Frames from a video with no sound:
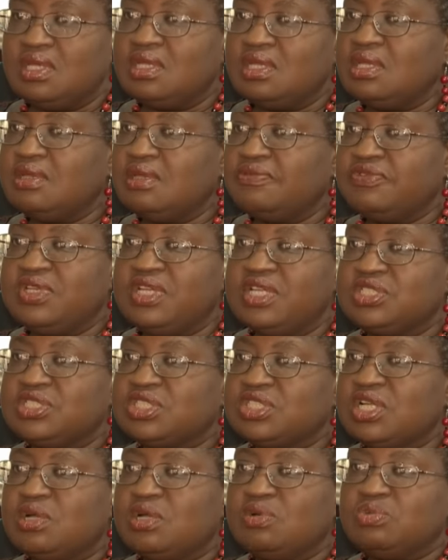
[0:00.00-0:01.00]
a
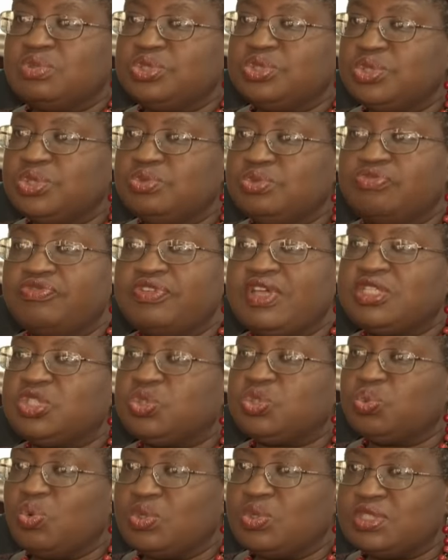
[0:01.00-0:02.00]
village girl would do:
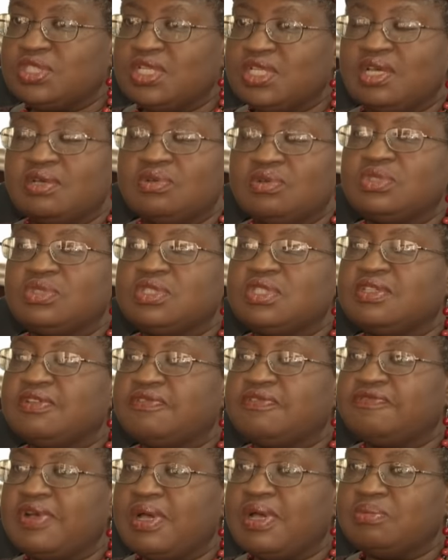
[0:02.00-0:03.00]
fetch water, go to
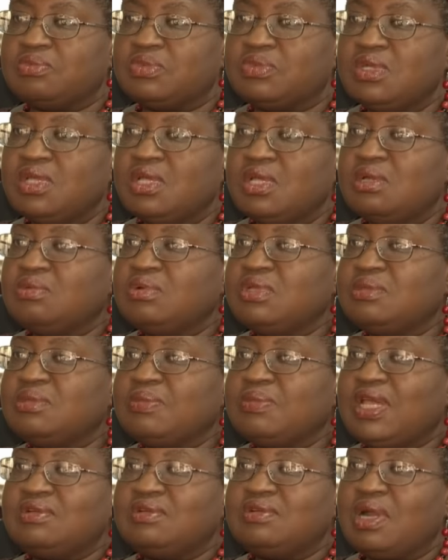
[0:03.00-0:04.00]
the farm with
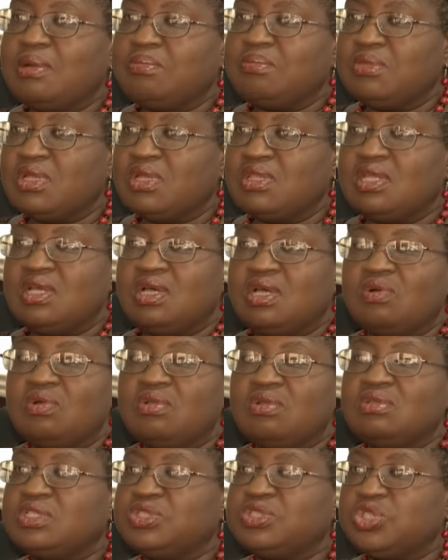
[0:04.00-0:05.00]
my grandmother,
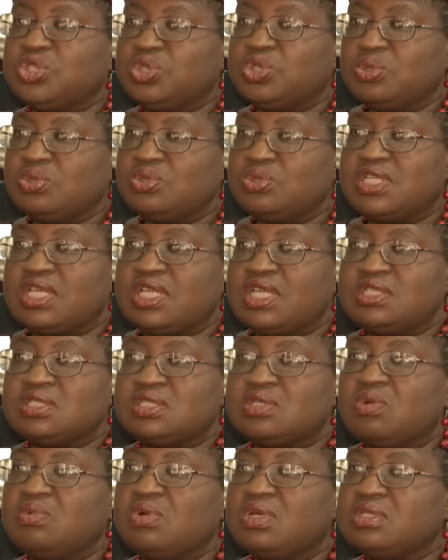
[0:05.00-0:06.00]
all the chores. I
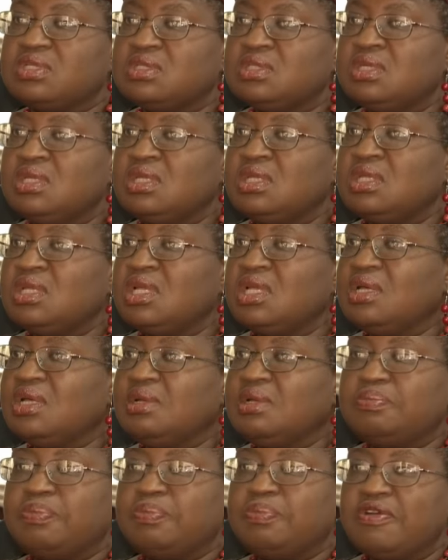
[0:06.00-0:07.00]
saw what
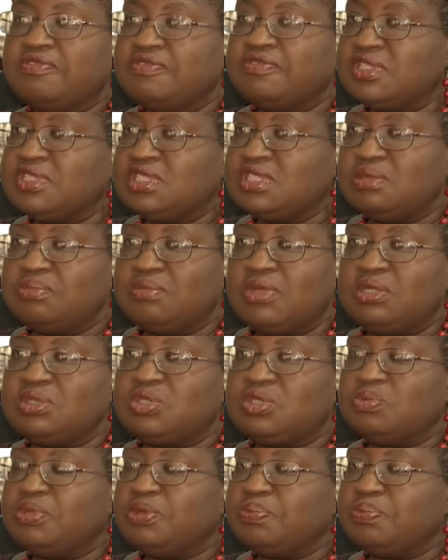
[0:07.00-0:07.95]
poverty meant to be